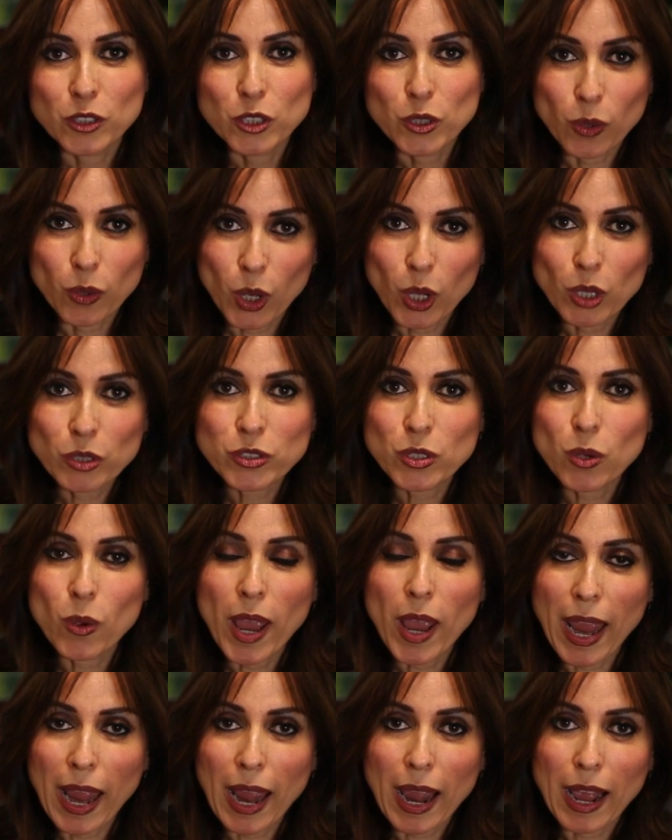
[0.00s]
You also
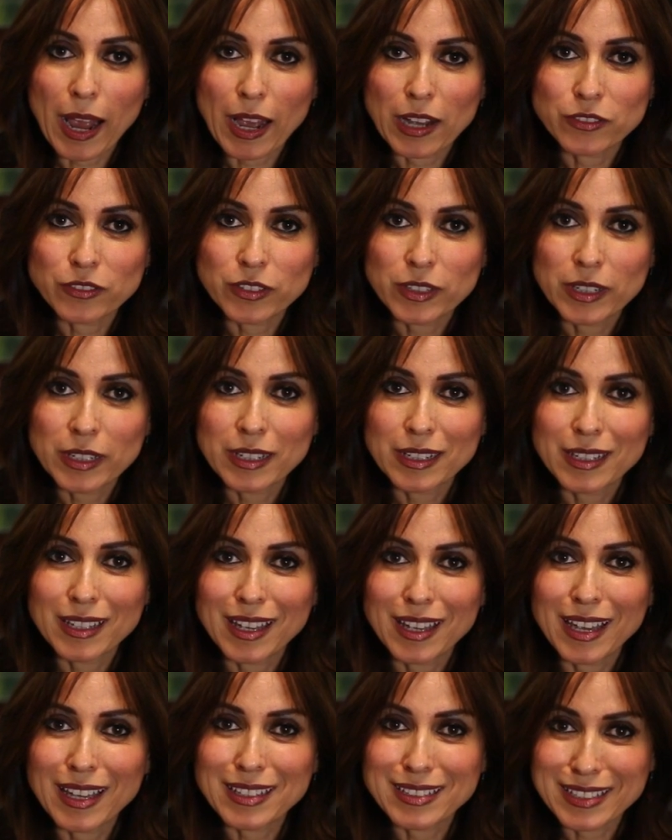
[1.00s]
have
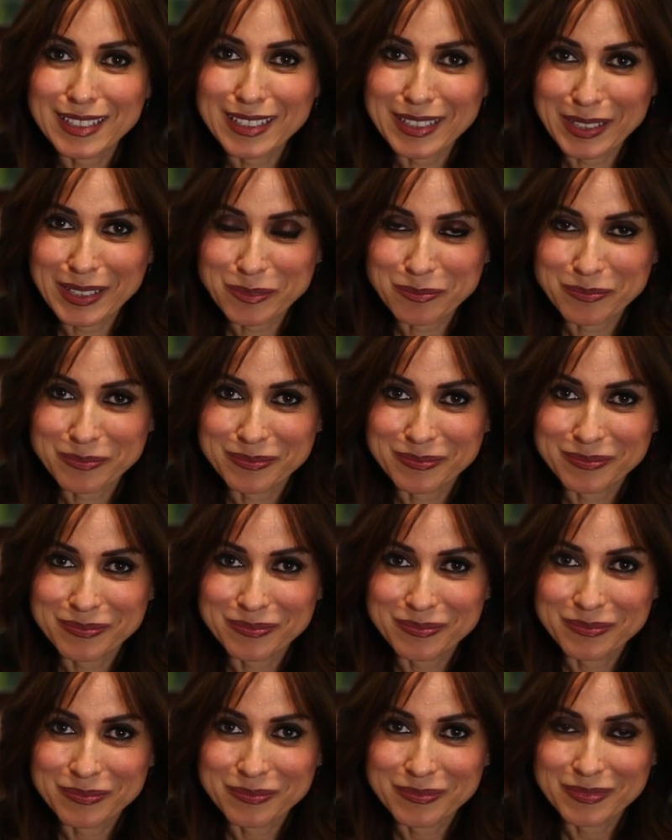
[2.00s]
a team
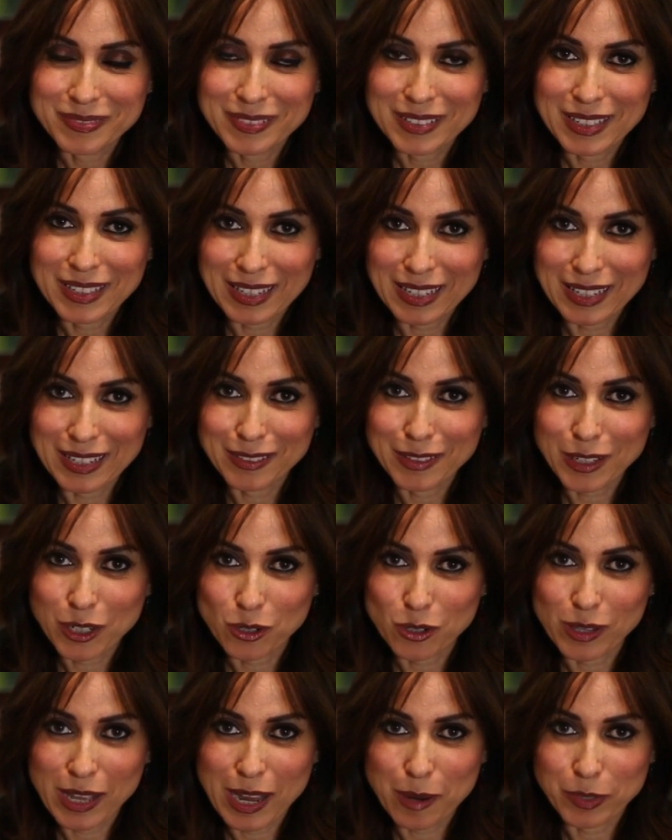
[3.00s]
in the
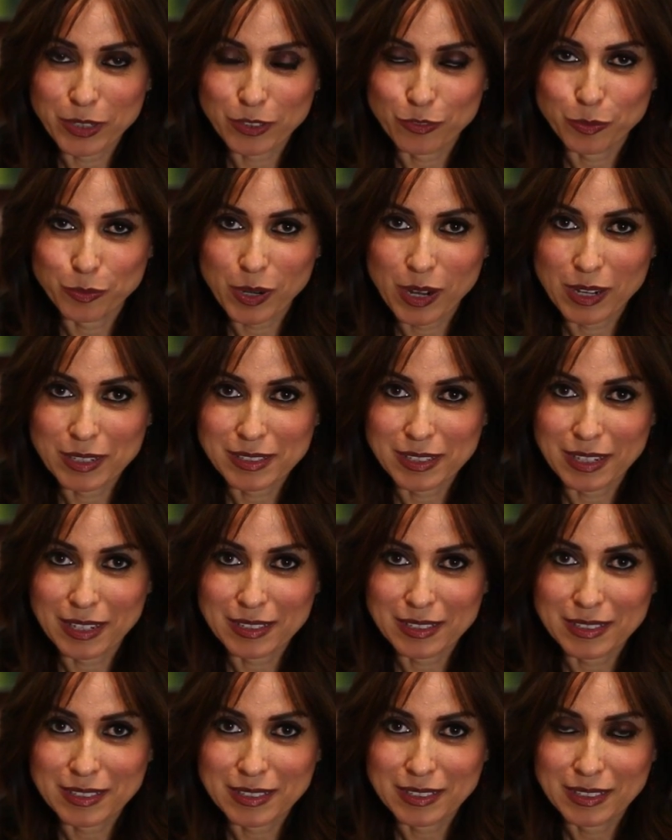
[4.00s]
collaborative
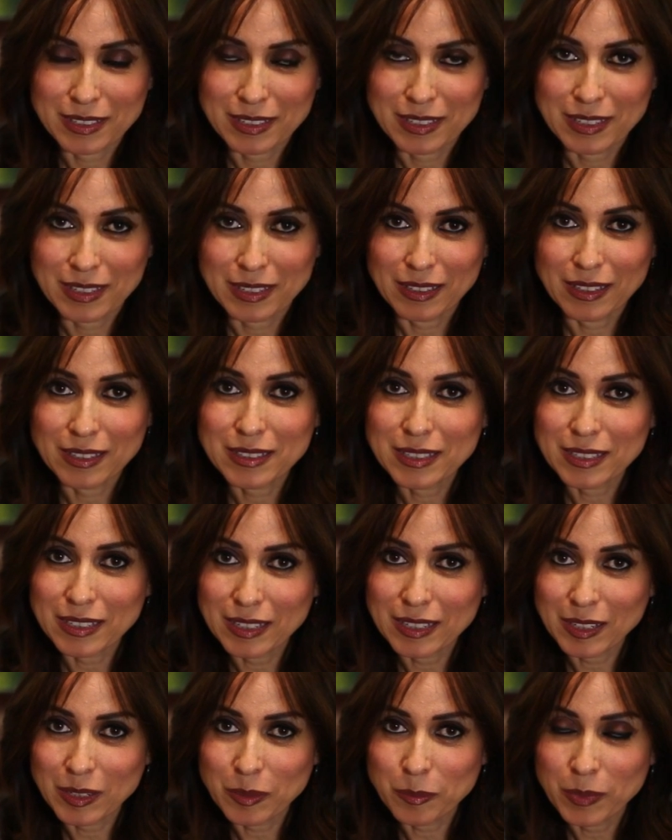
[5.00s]
process. The
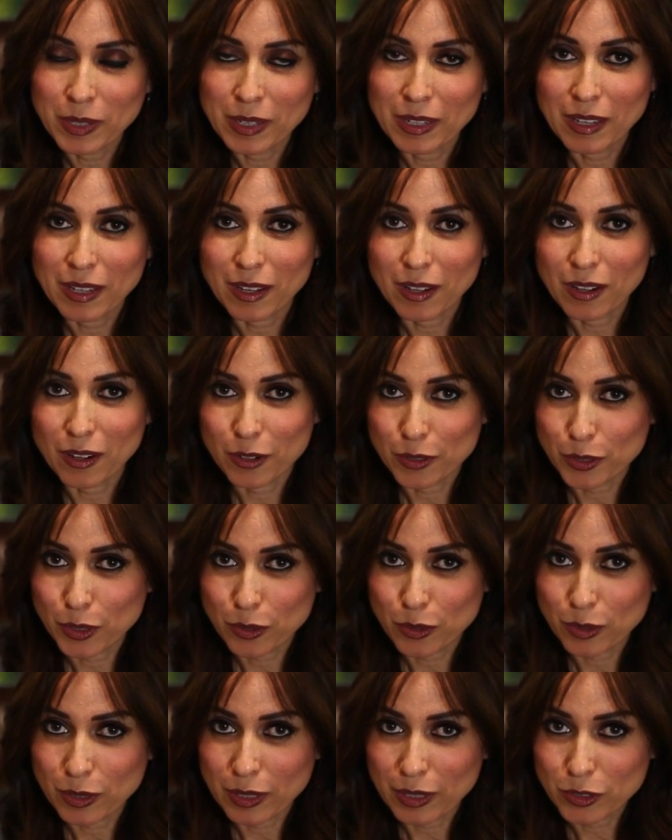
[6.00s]
team are the
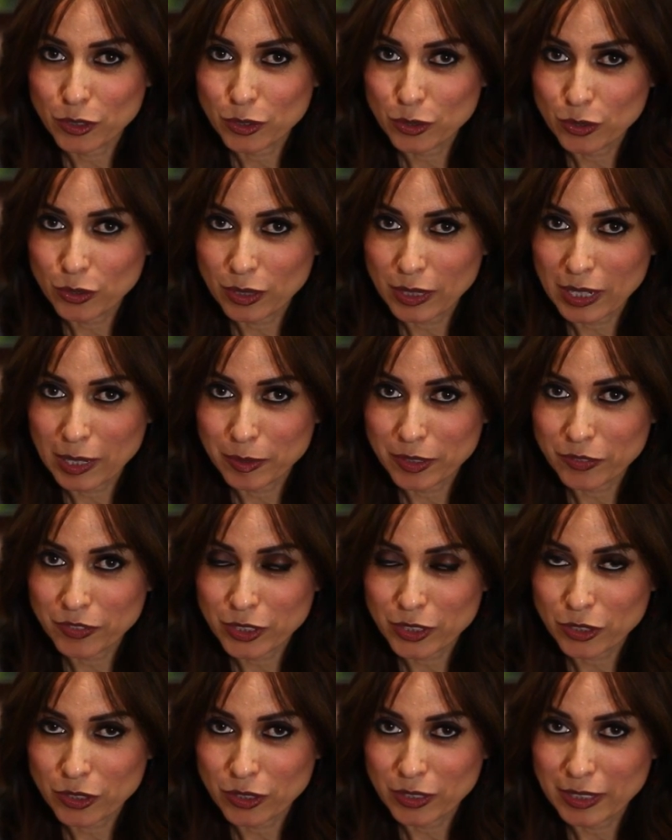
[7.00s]
two collaborative
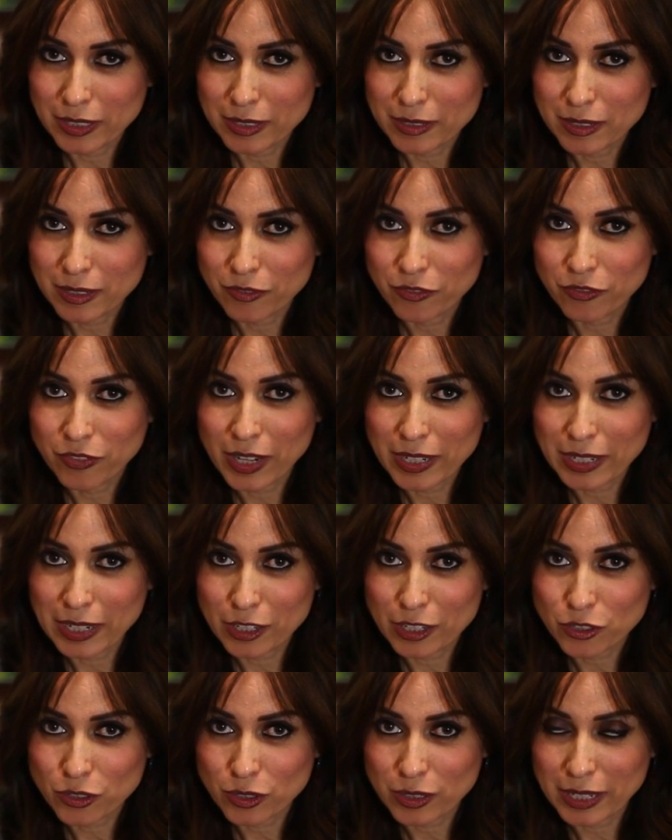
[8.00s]
attorneys,
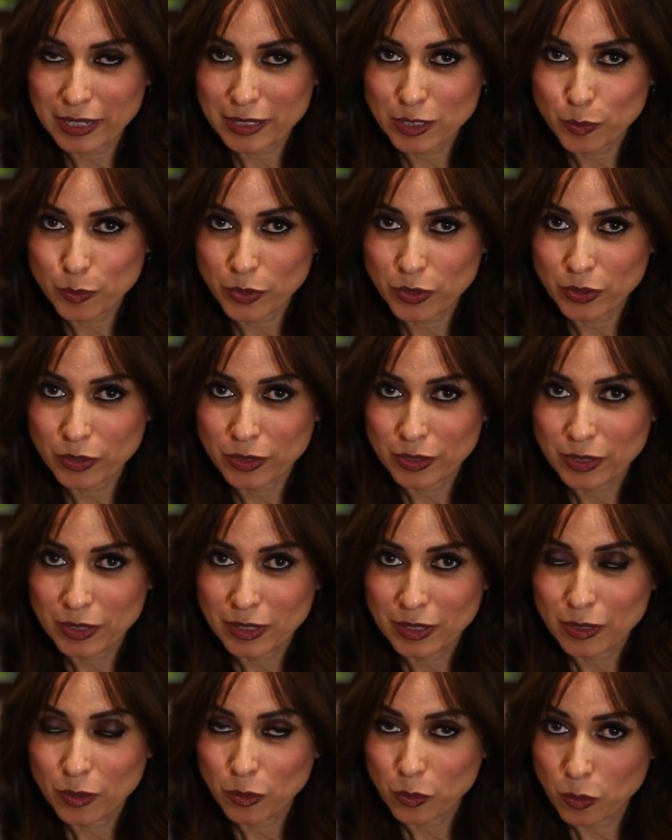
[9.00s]
financial expert,
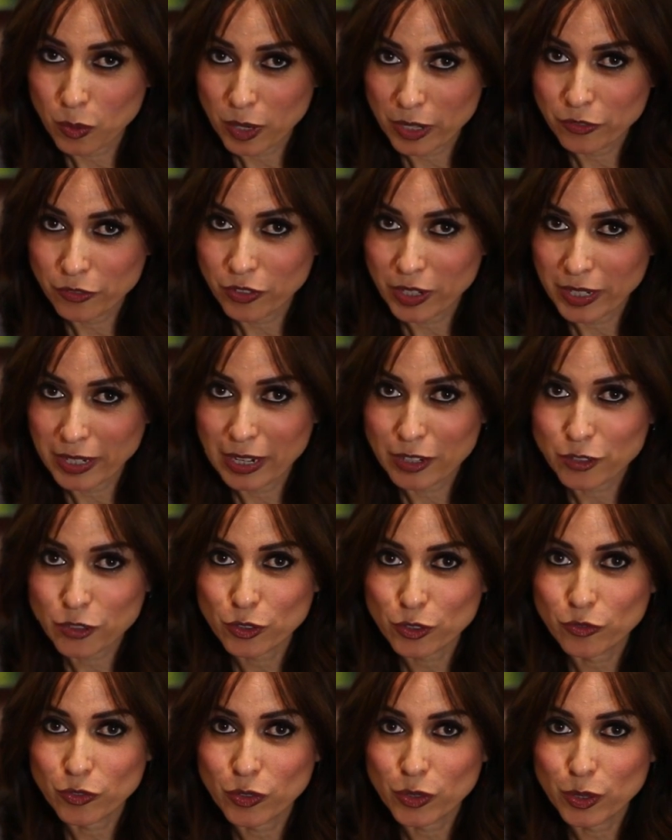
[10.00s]
one
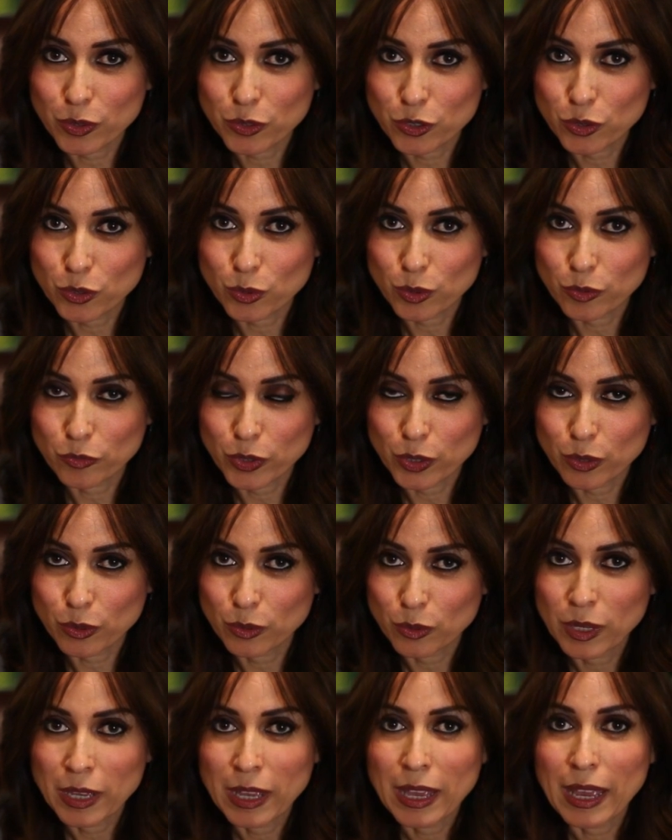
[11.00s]
financial for the two of you,
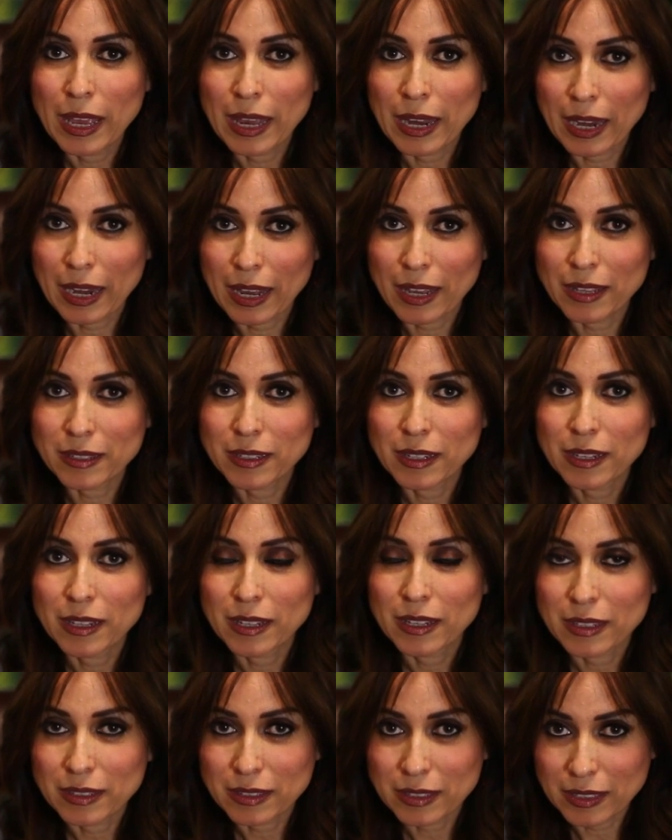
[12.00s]
and
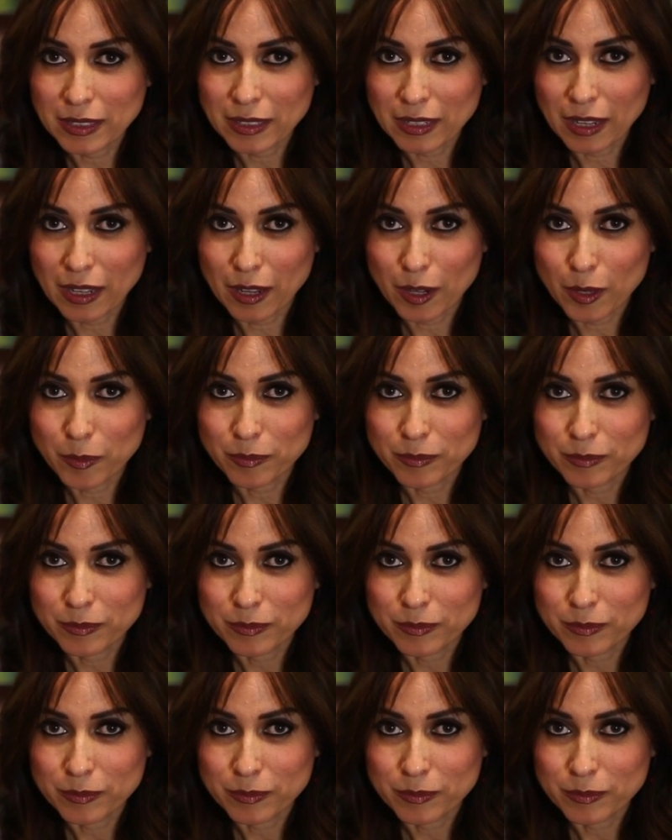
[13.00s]
the